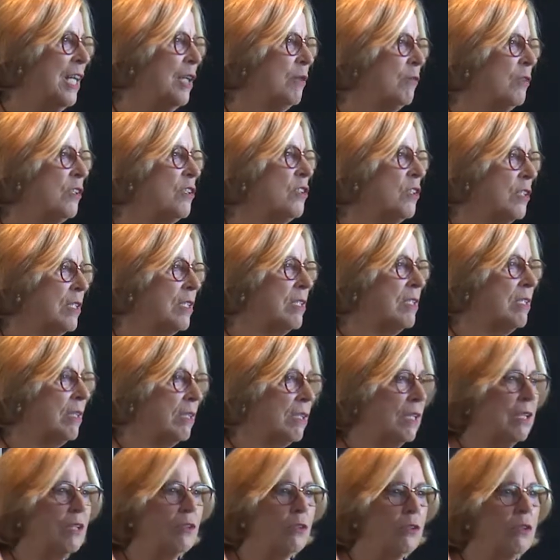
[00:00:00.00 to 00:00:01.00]
for just
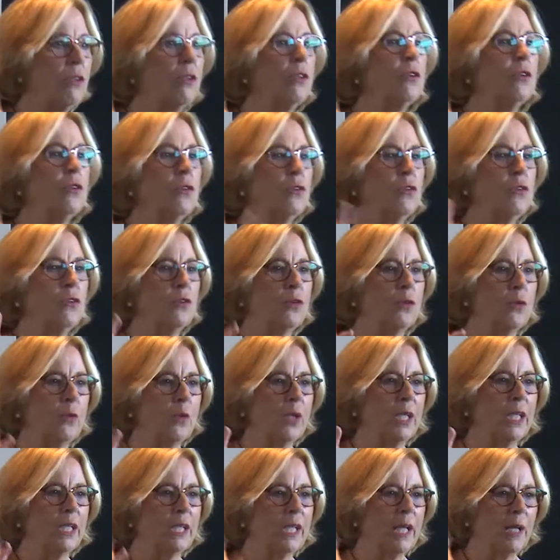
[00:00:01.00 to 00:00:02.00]
sitting,
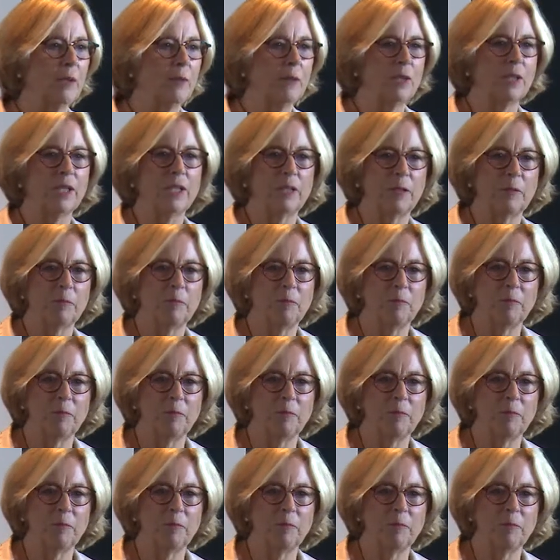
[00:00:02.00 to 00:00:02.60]
doing nothing.